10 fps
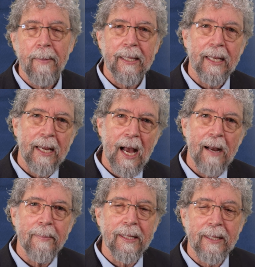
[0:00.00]
make the
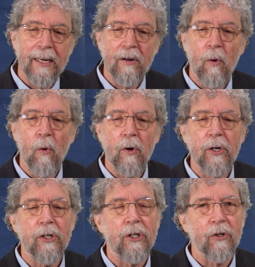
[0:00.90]
comment that in order
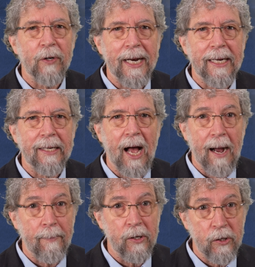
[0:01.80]
to create
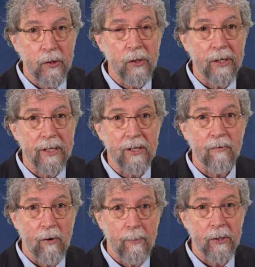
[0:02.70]
opportunities
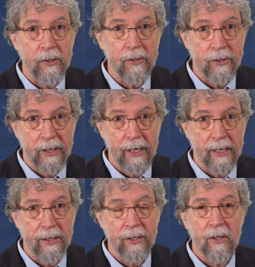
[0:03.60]
for personal
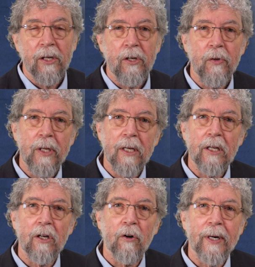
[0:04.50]
change, you need to
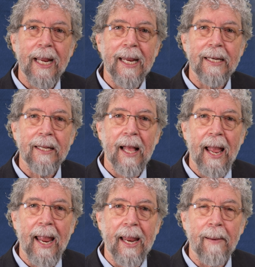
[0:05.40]
create
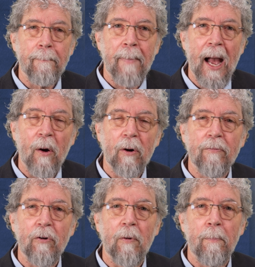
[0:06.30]
a
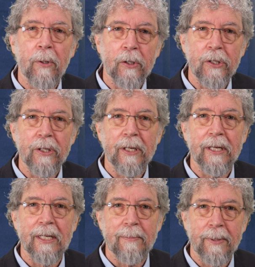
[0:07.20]
powerful personal
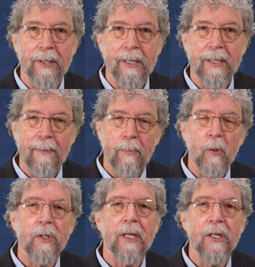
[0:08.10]
experience that
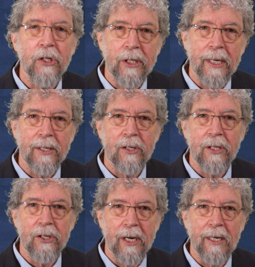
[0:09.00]
potentiates
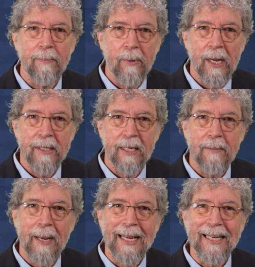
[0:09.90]
the change process
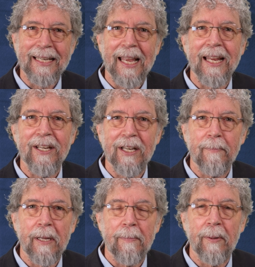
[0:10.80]
by engaging
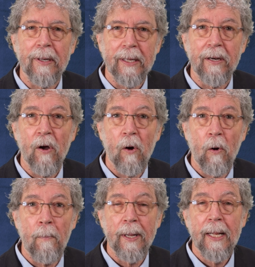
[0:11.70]
people in
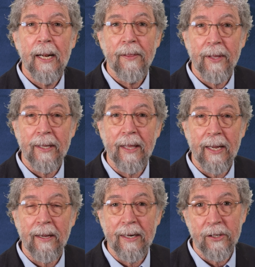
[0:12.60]
hope that
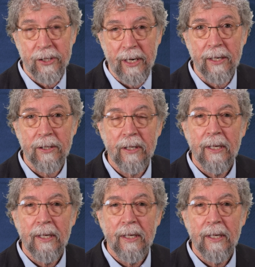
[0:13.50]
they can change.